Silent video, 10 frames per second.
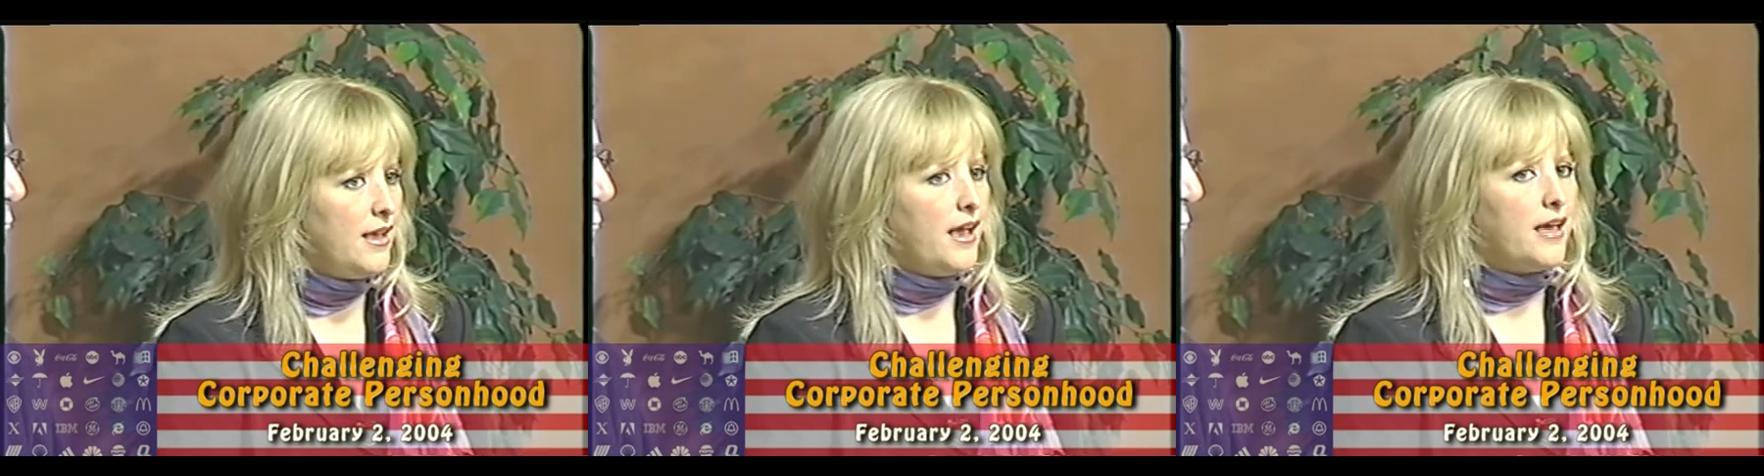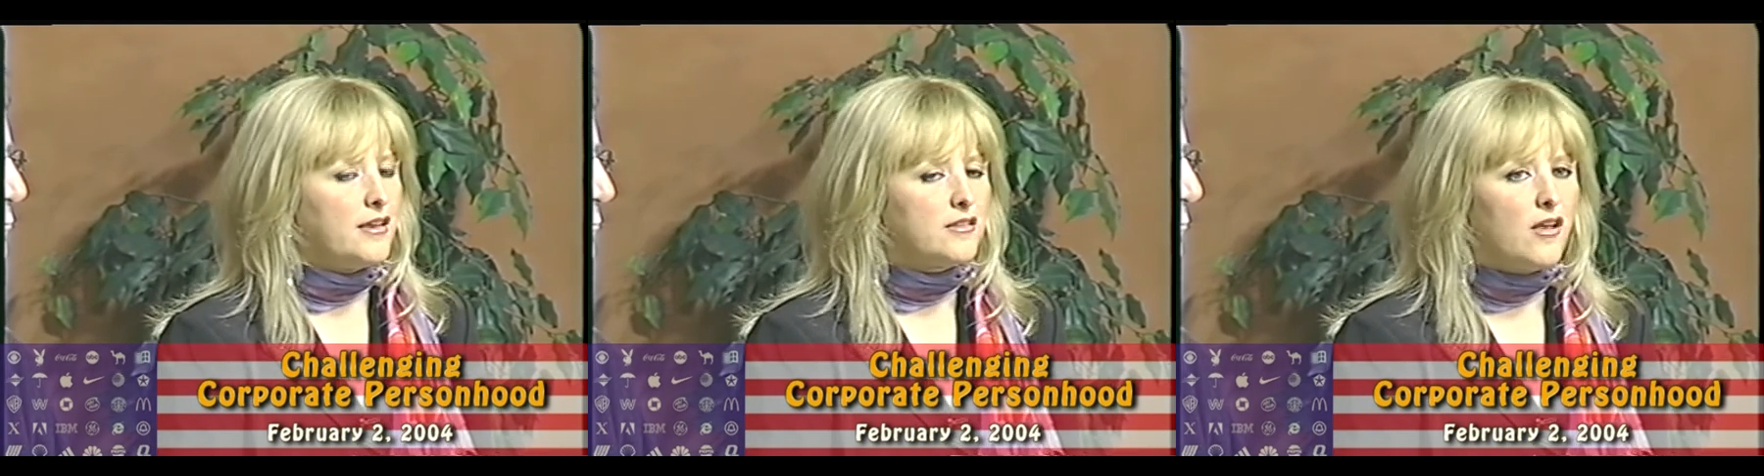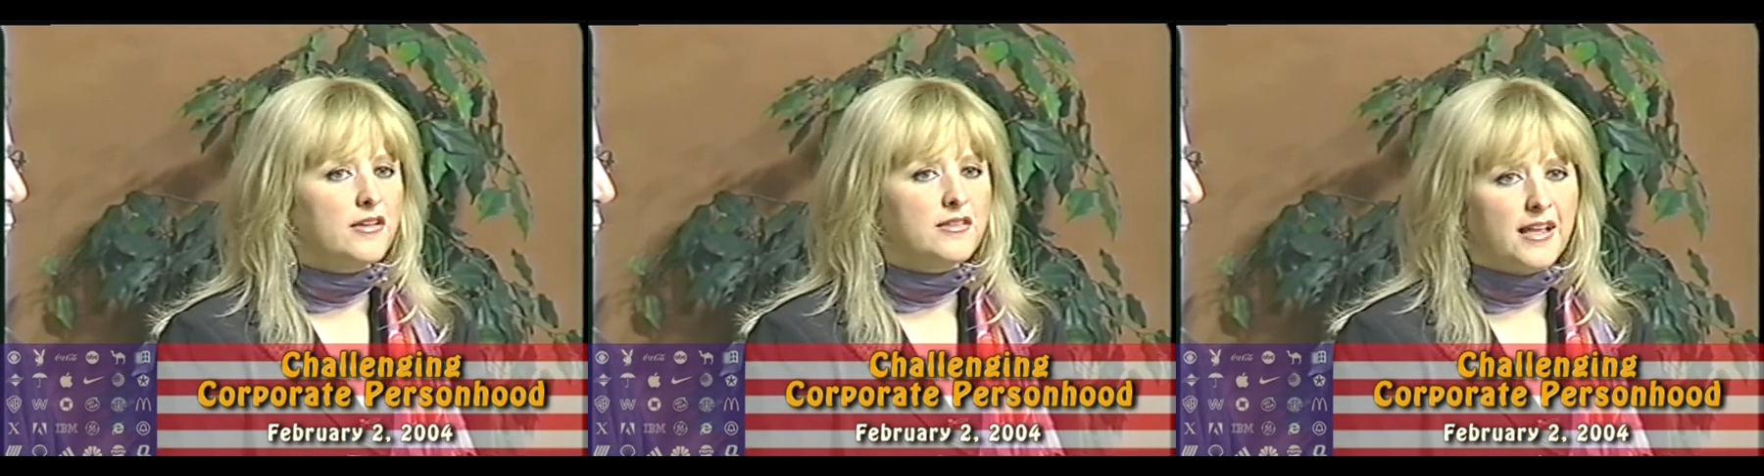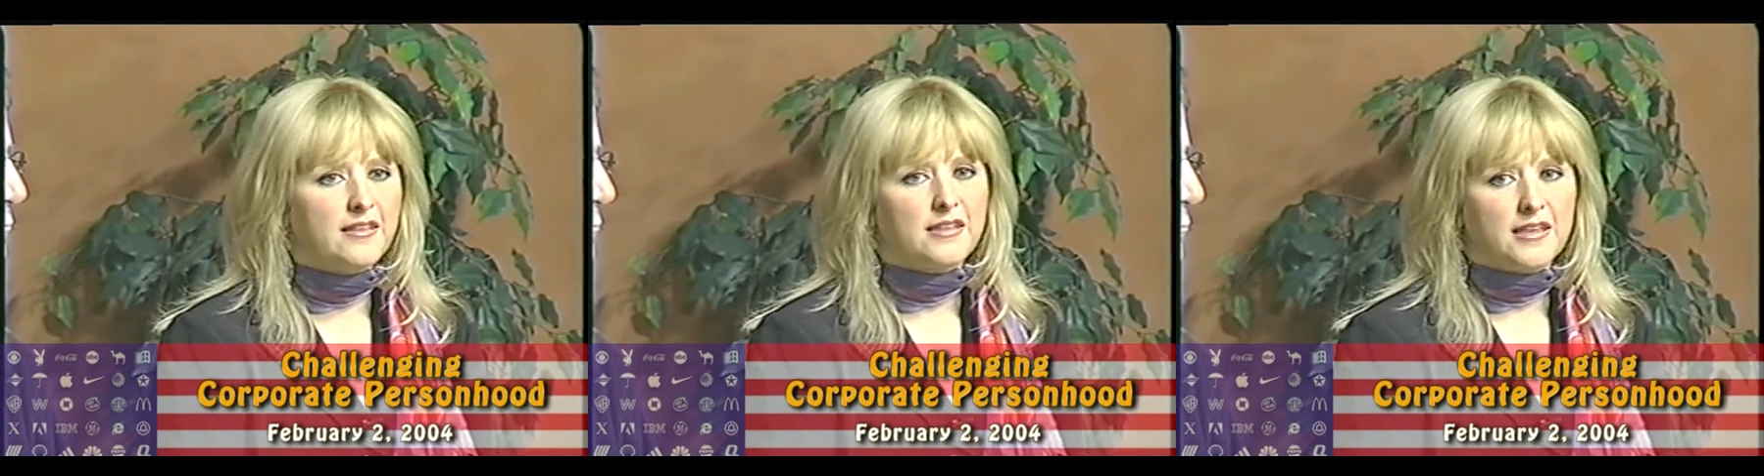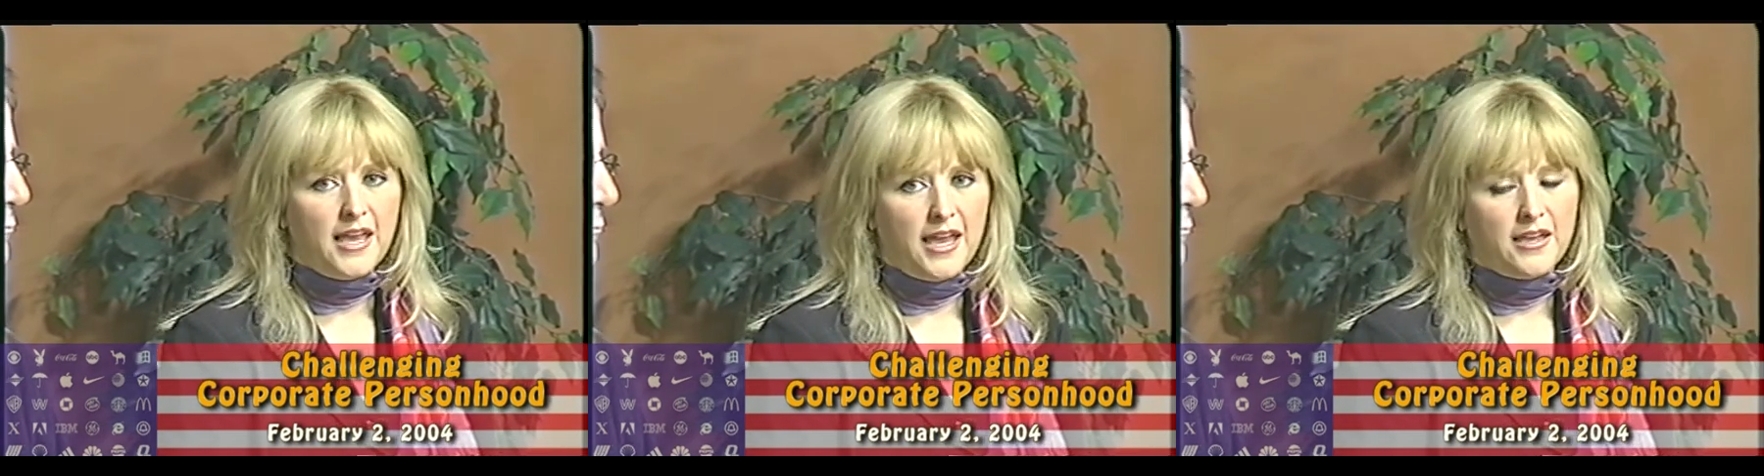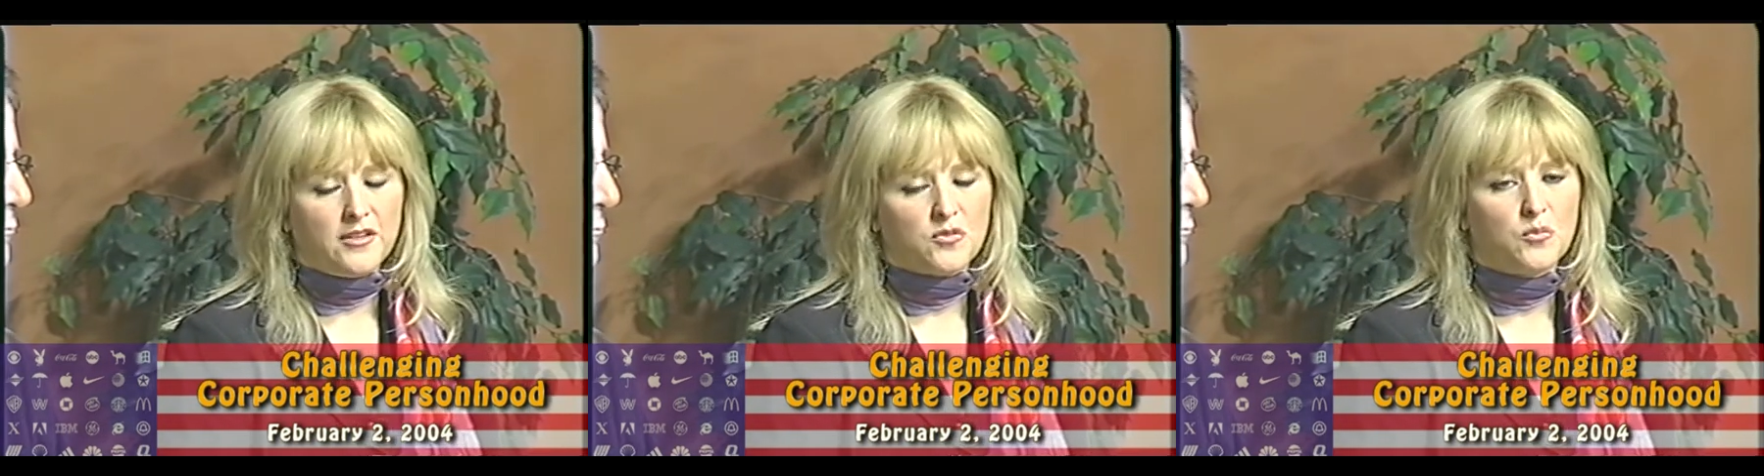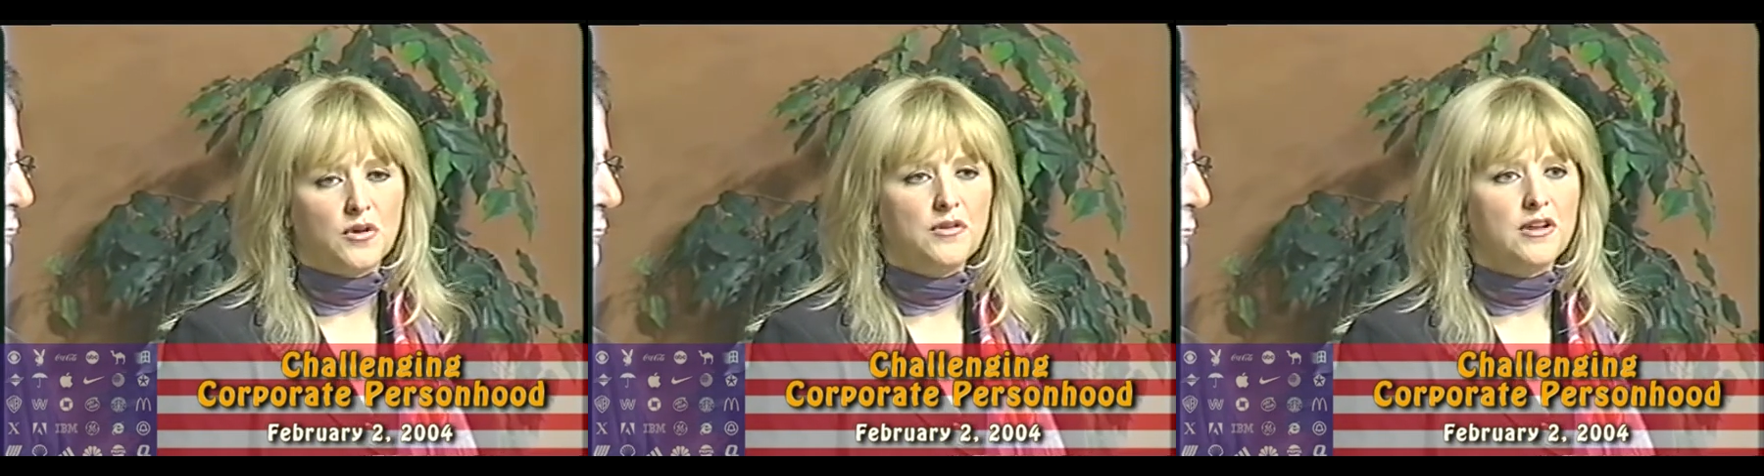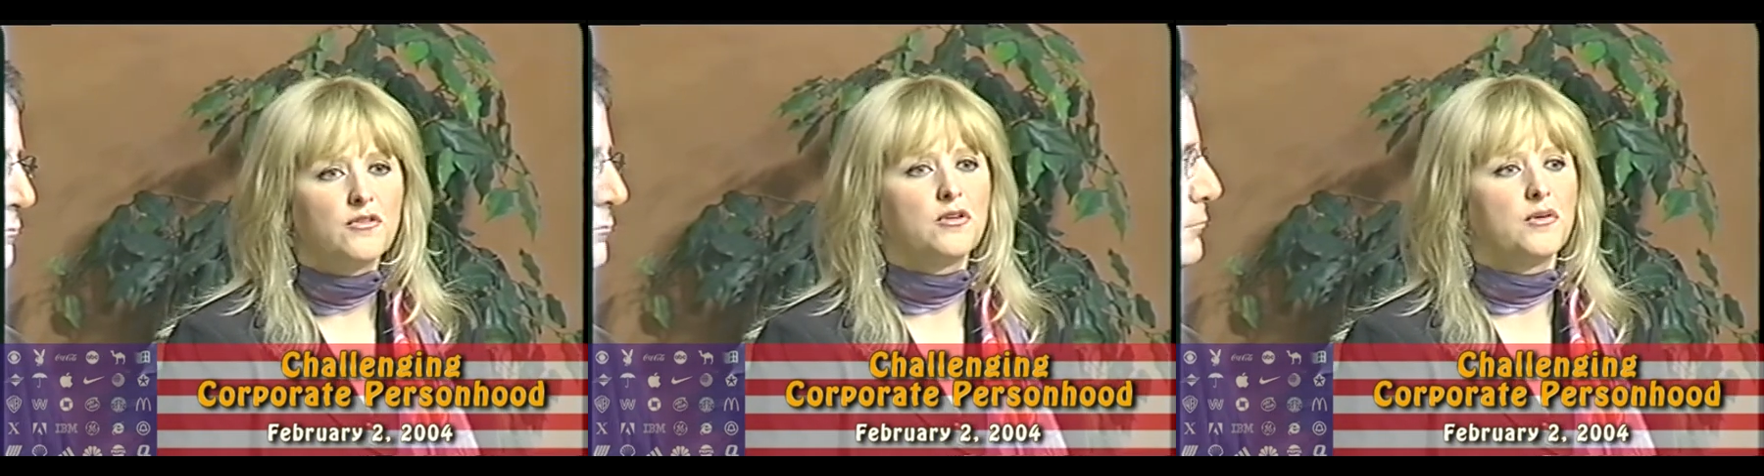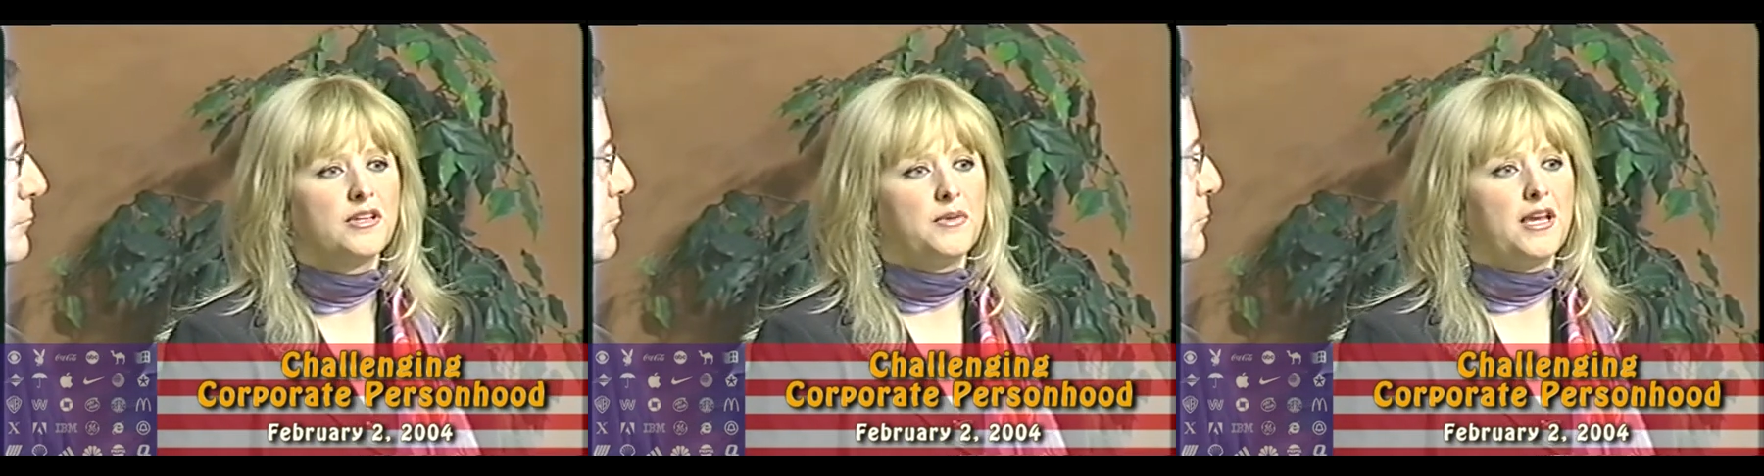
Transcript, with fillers: And as long as that's the case, we're never going to be